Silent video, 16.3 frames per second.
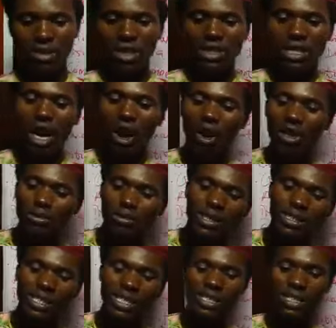They hold
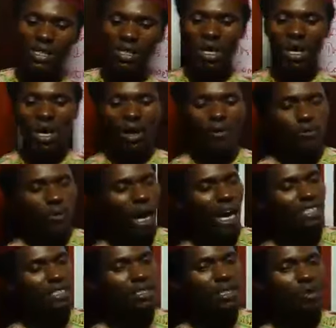meetings
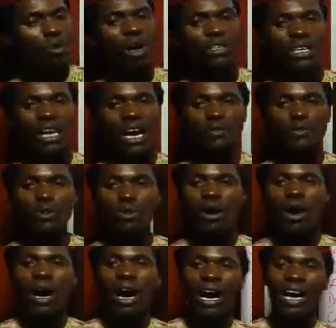at the ward level,
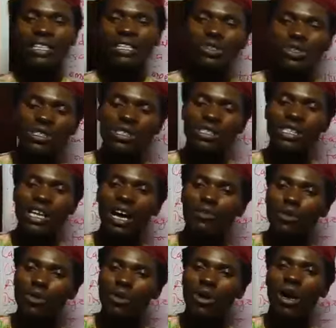at the unit
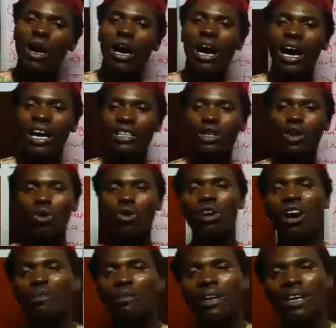level, at the local
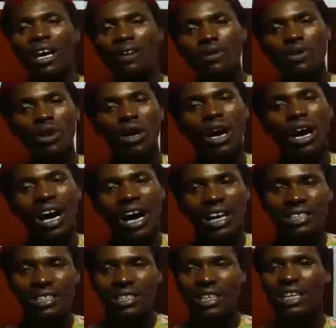government level,
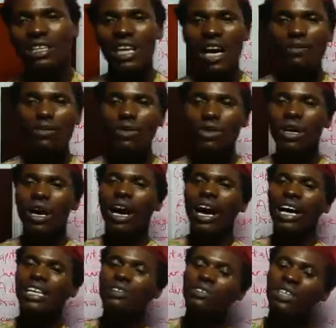at the state level,
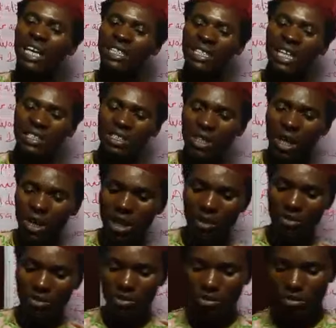and even at the national
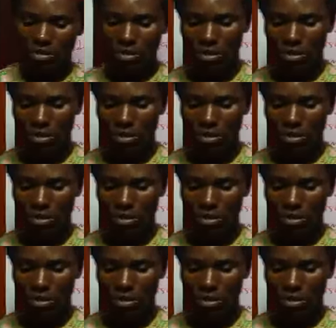level.